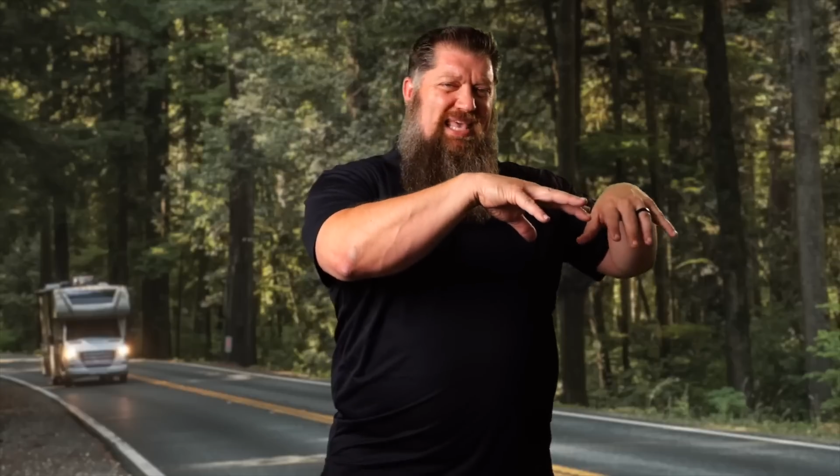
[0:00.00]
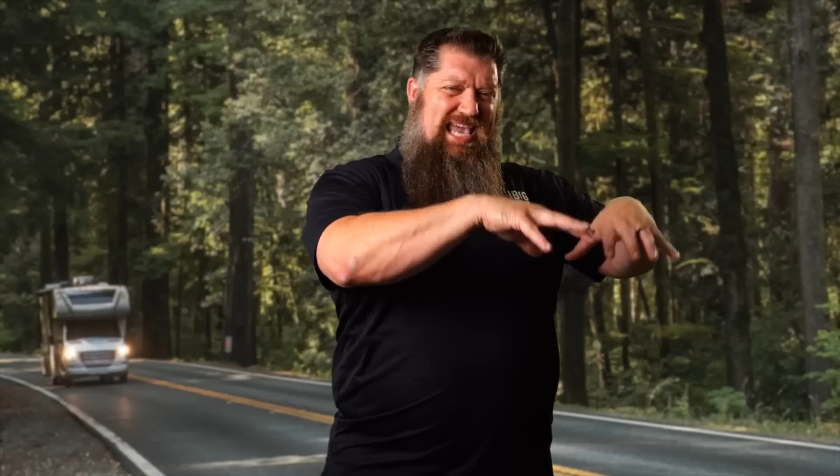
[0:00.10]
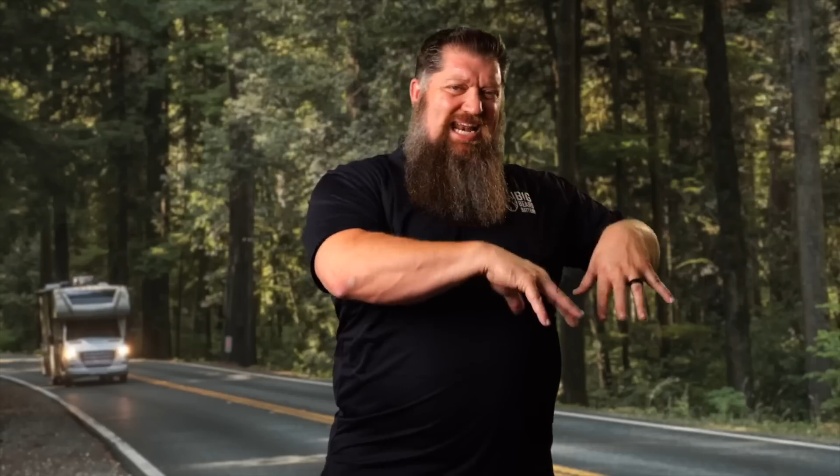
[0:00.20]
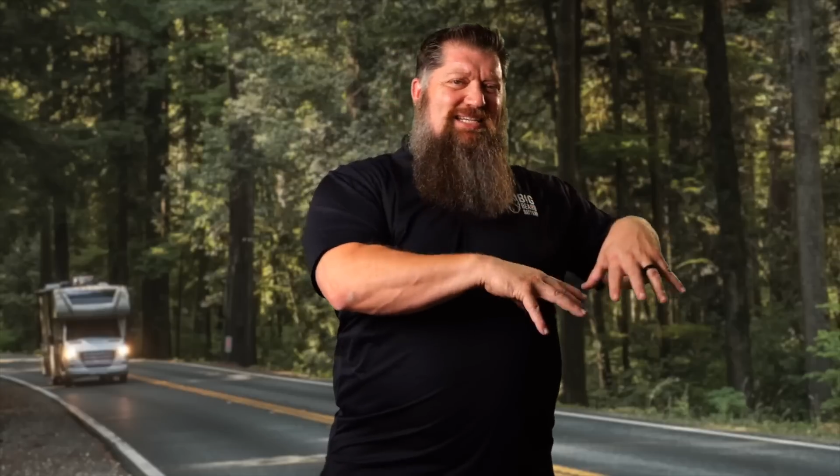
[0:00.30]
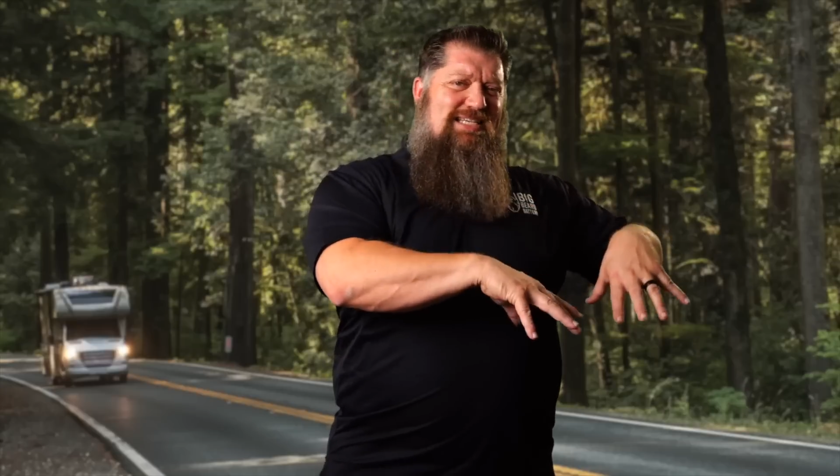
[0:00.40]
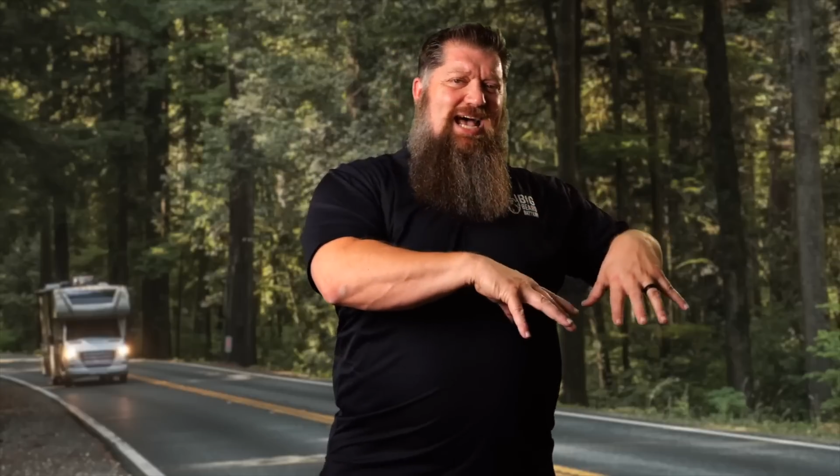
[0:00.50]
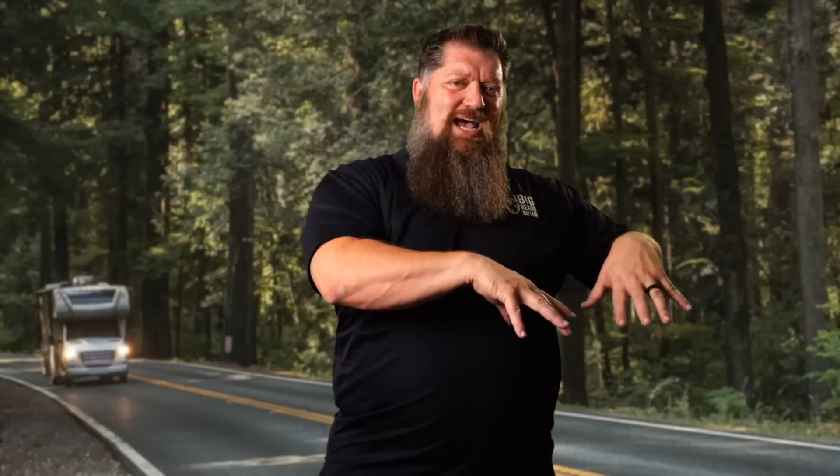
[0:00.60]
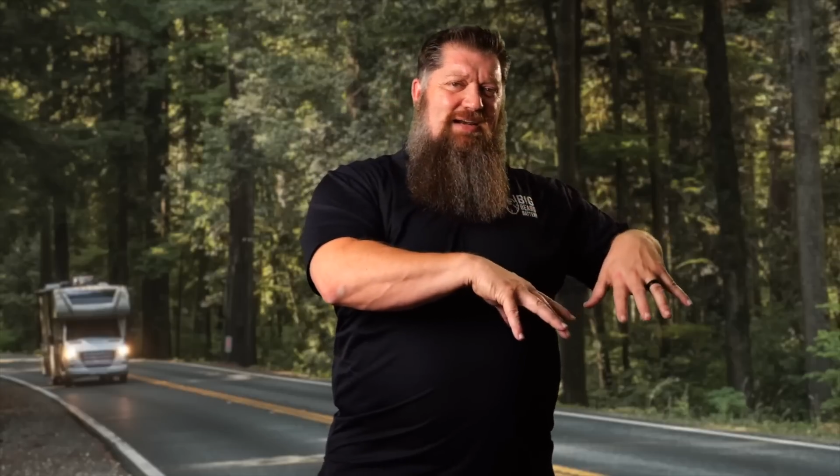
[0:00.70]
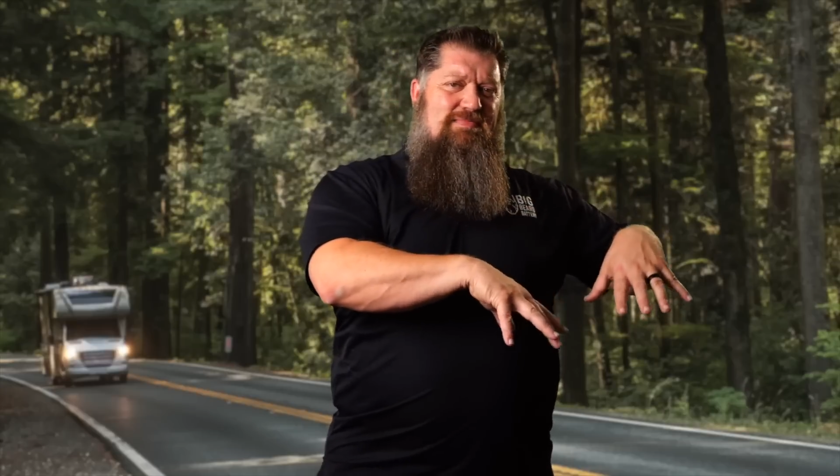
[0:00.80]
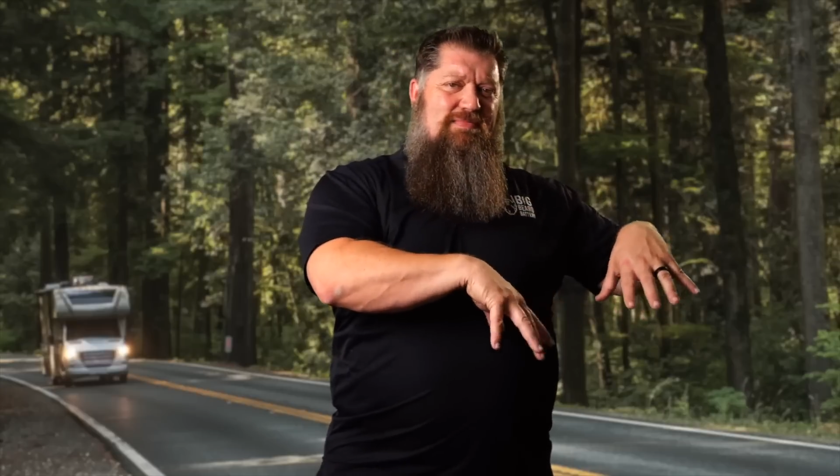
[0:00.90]

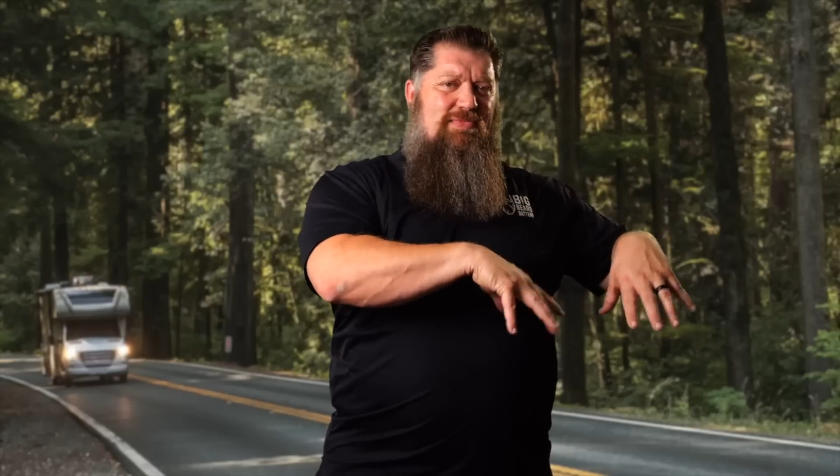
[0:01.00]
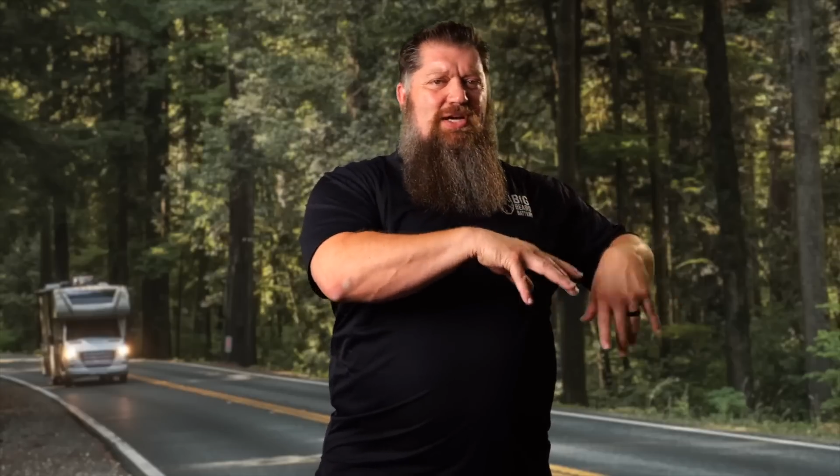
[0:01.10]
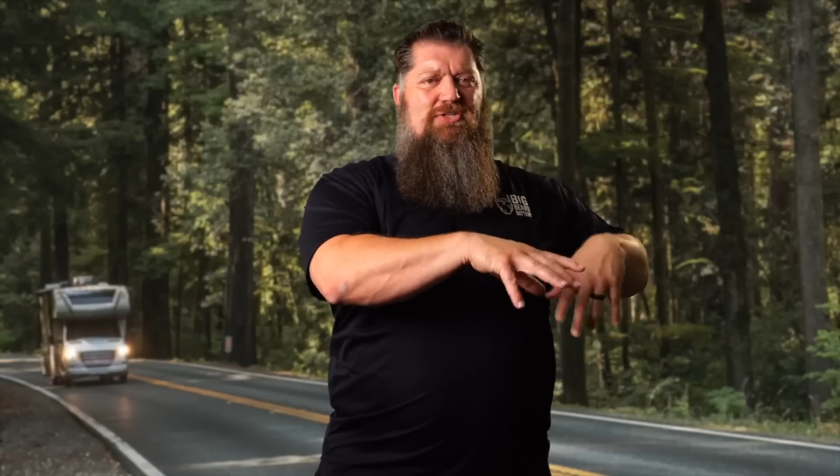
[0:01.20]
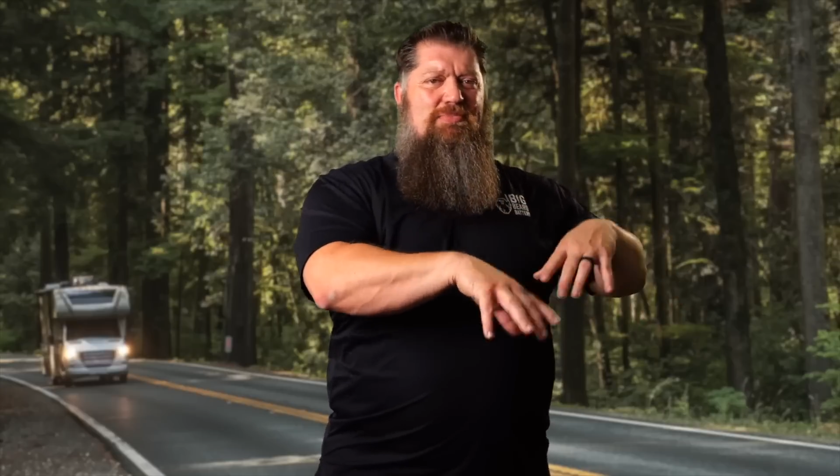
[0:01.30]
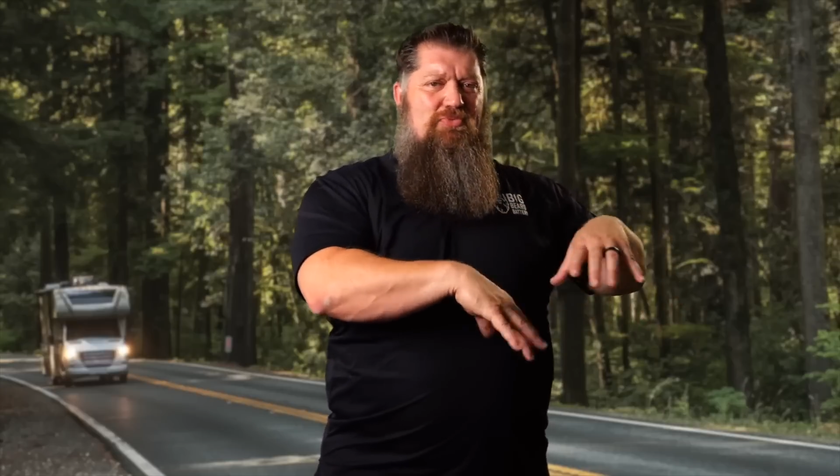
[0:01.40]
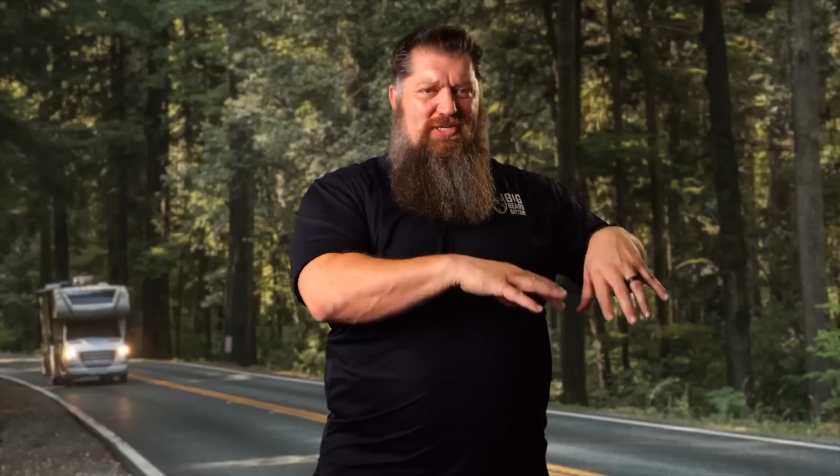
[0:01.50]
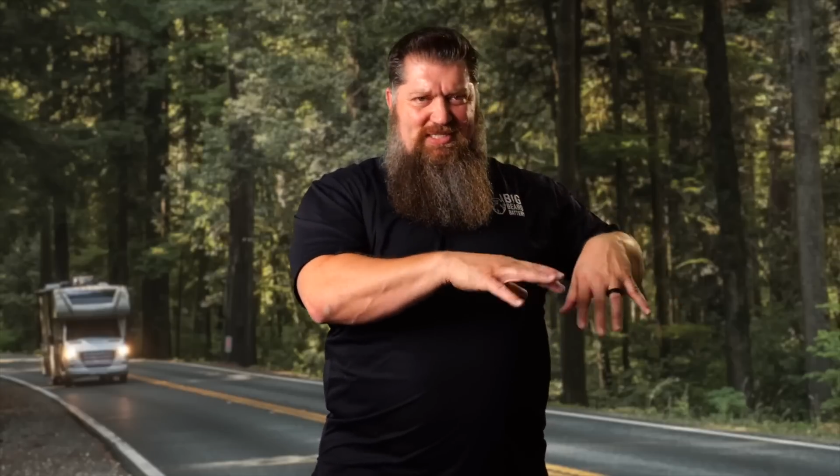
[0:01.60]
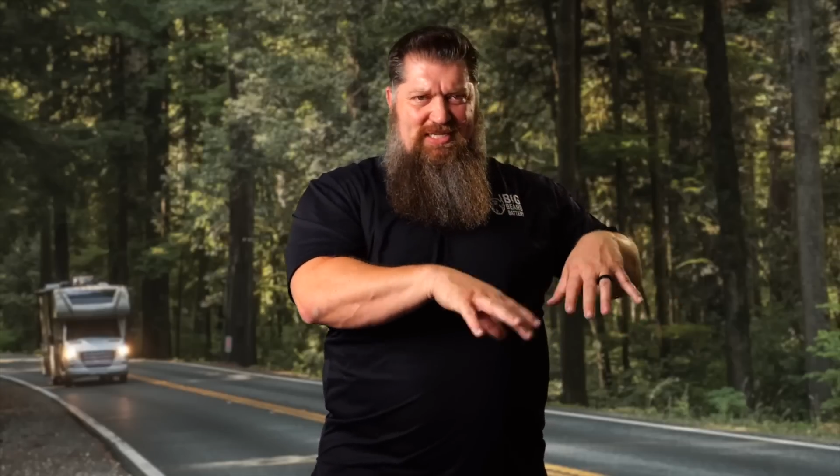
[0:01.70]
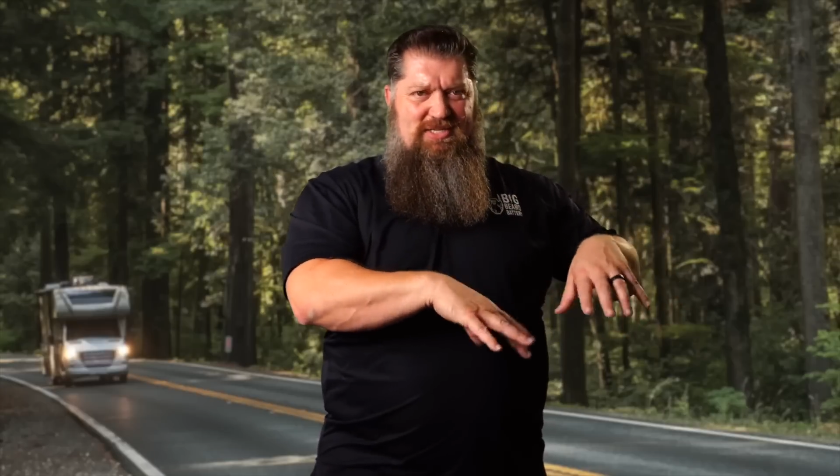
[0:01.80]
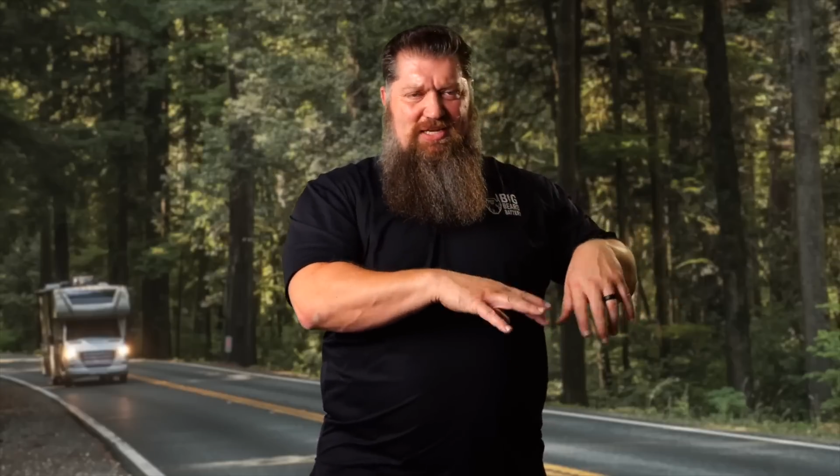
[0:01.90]
Inside, there's some
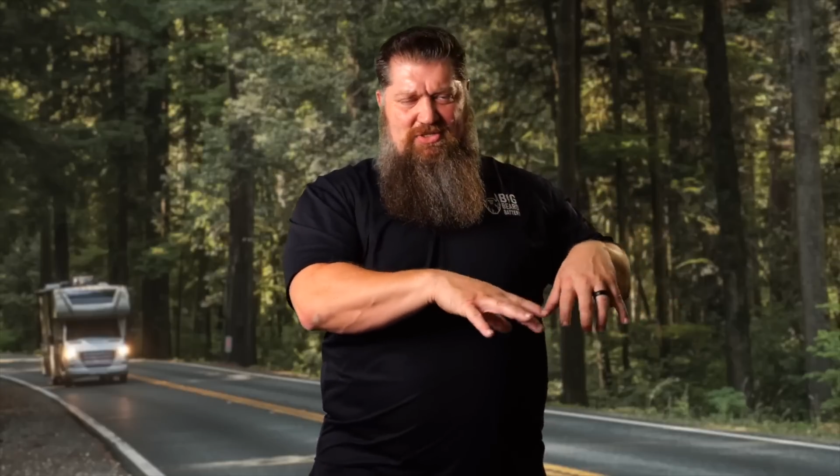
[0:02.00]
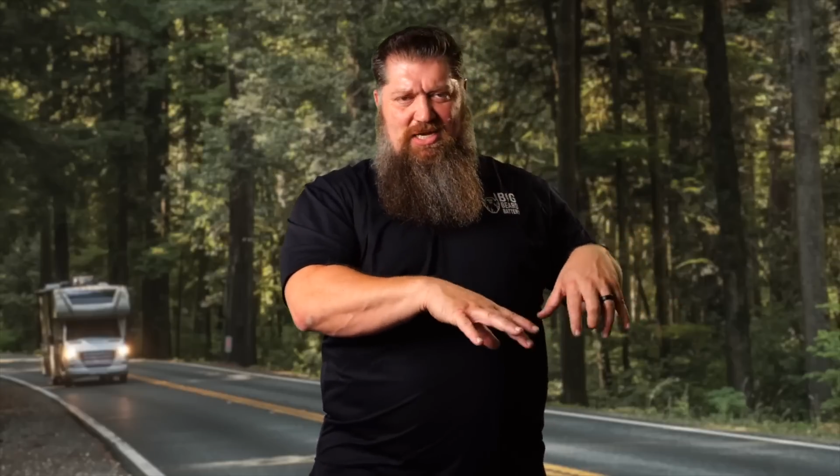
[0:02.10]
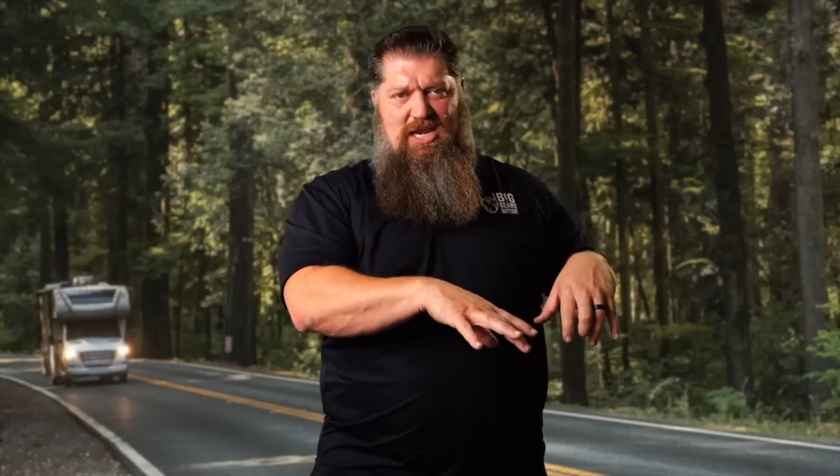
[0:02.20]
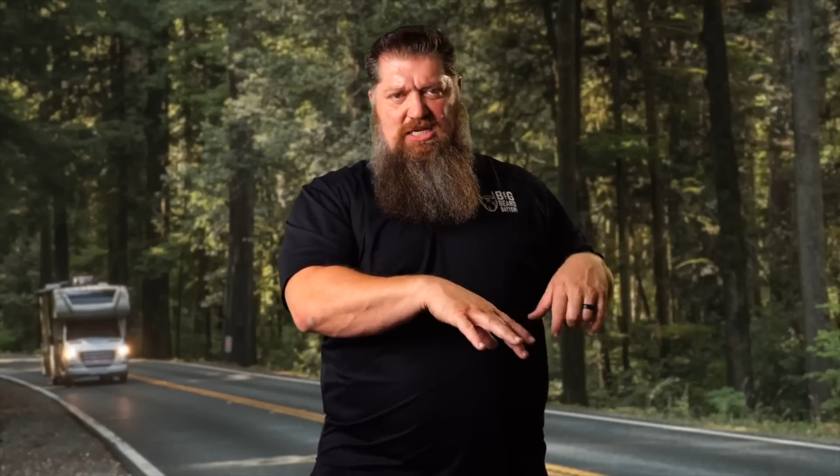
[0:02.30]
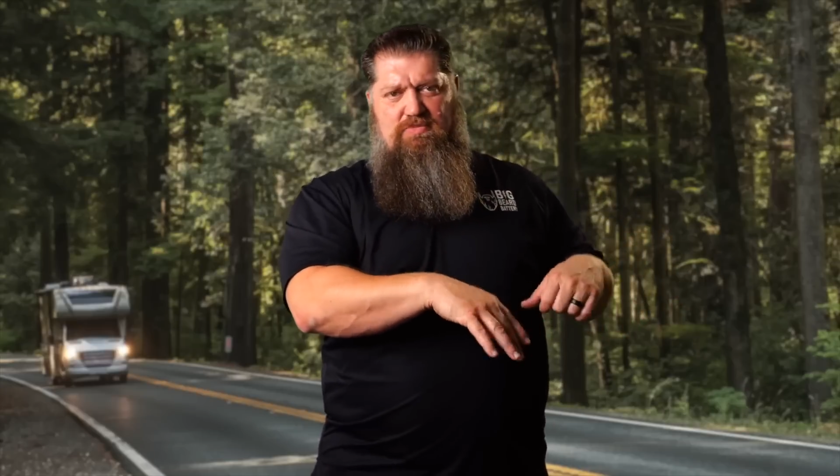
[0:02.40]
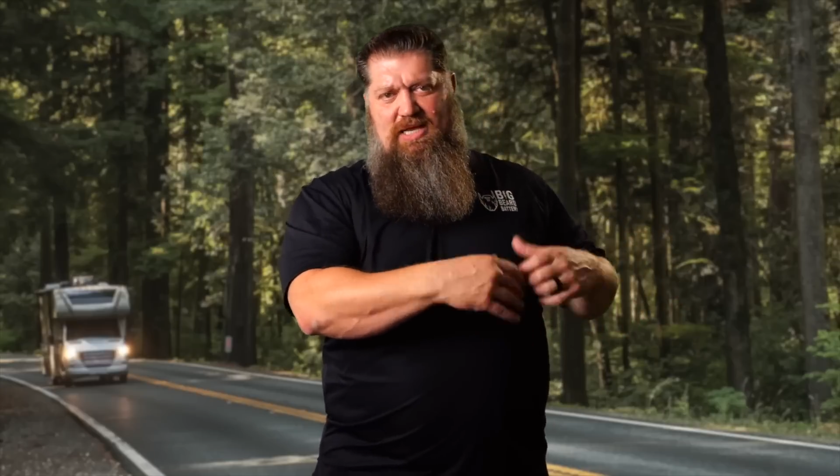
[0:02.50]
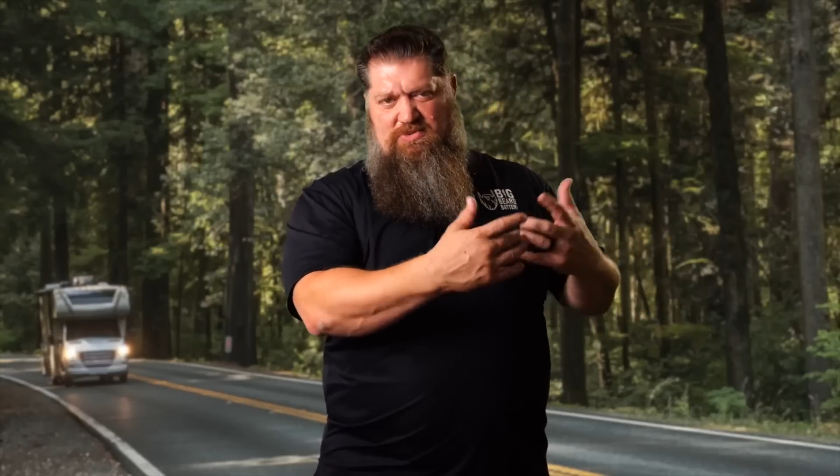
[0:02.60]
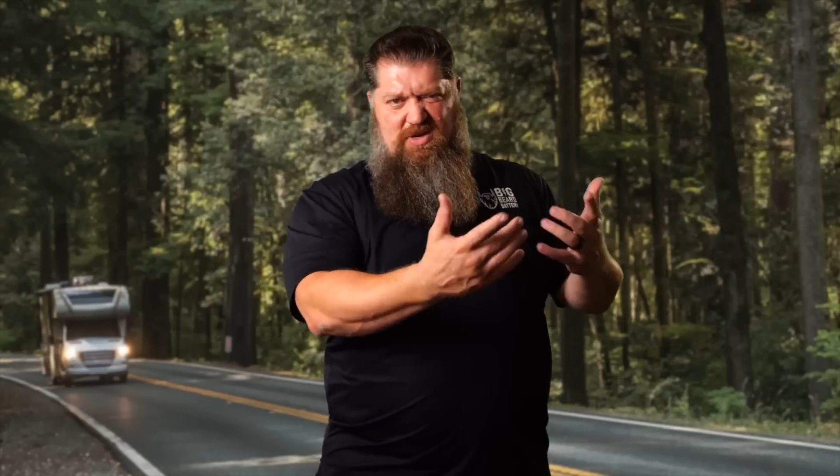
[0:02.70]
resistance that takes place.